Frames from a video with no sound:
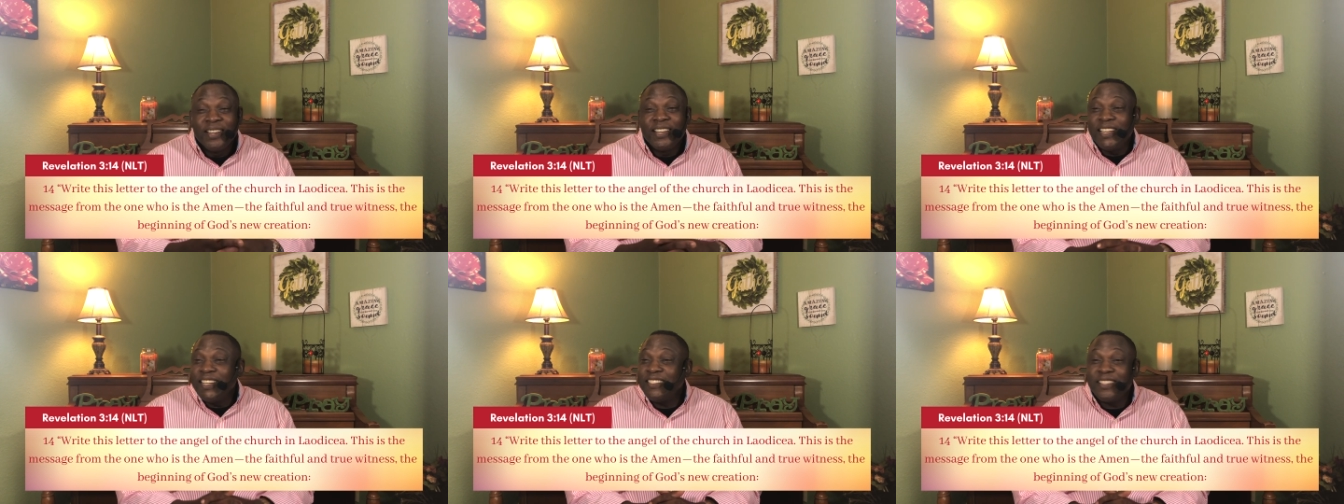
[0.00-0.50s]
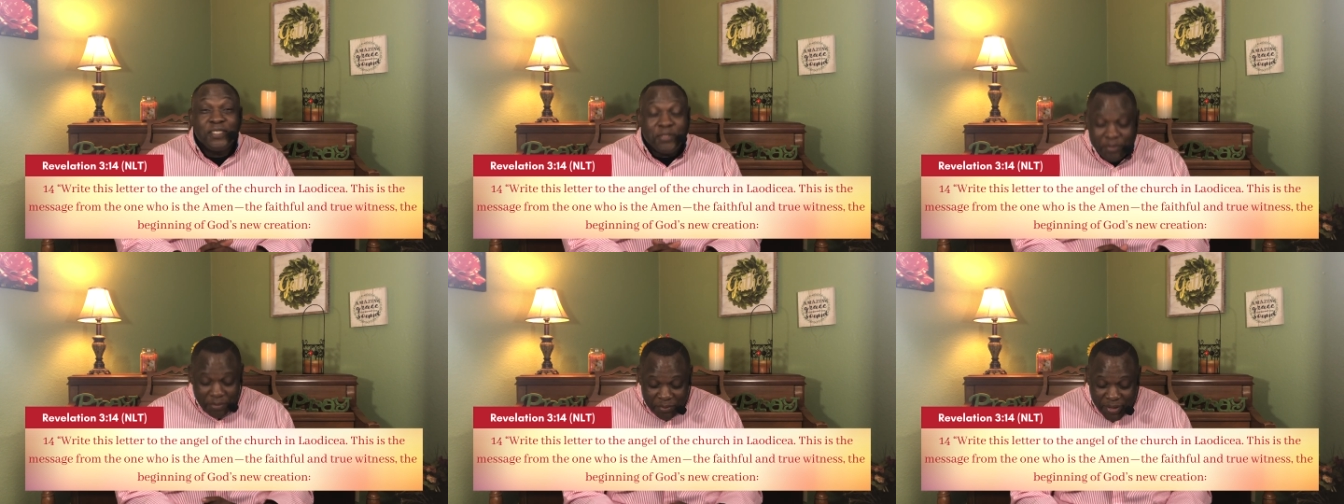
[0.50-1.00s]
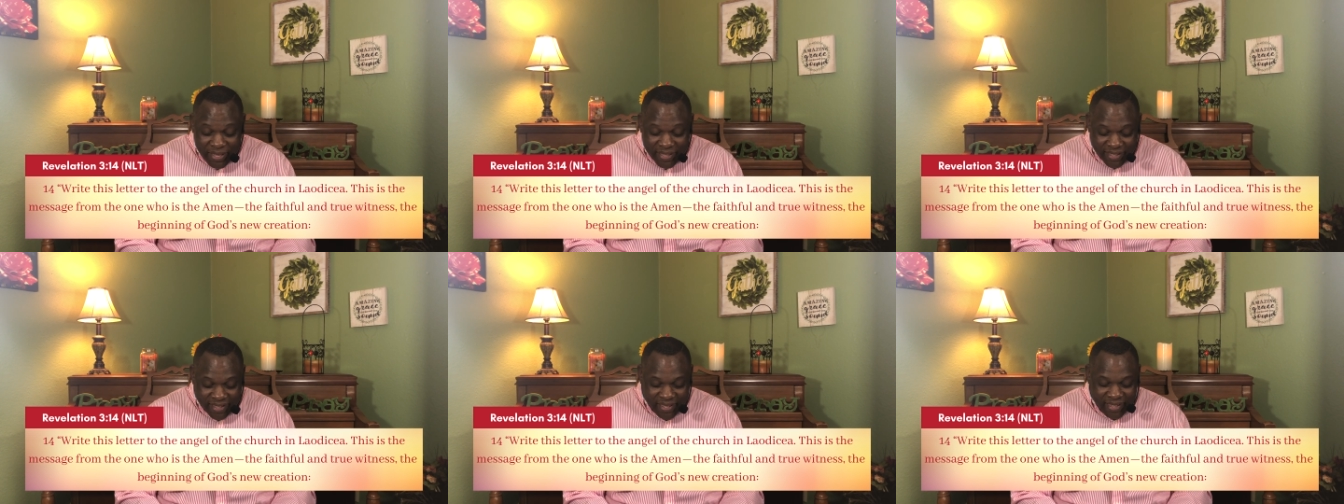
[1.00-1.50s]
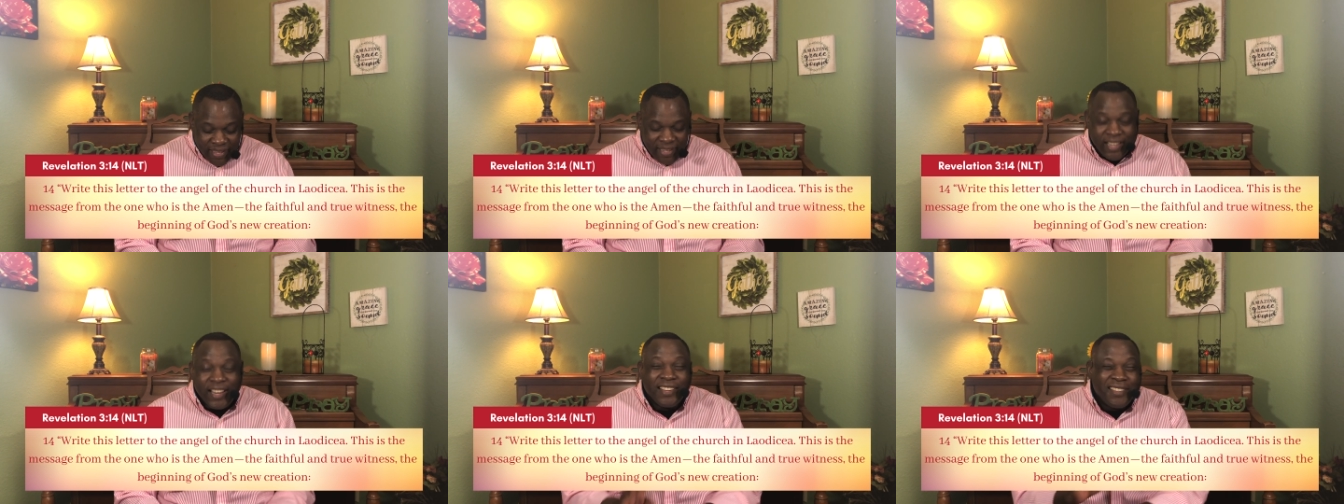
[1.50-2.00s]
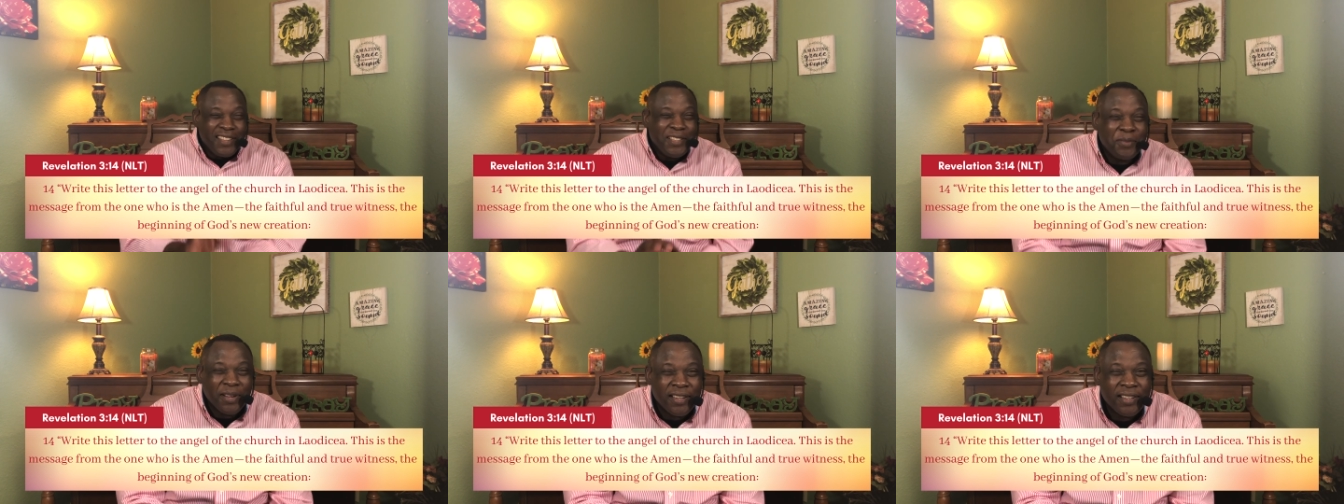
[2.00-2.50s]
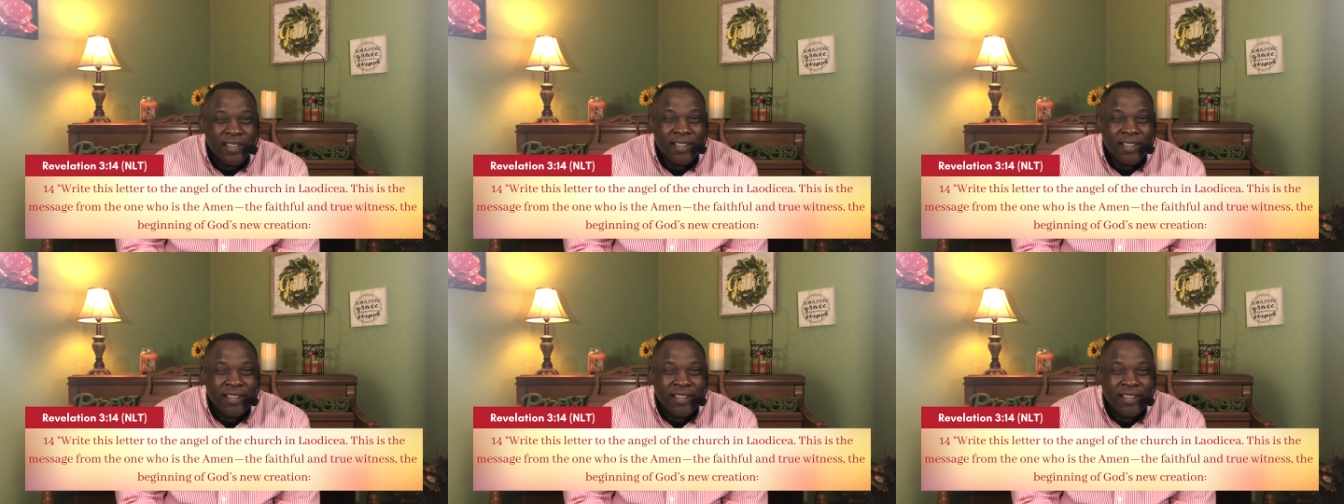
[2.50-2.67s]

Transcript: He's a true witness. And I tell you what,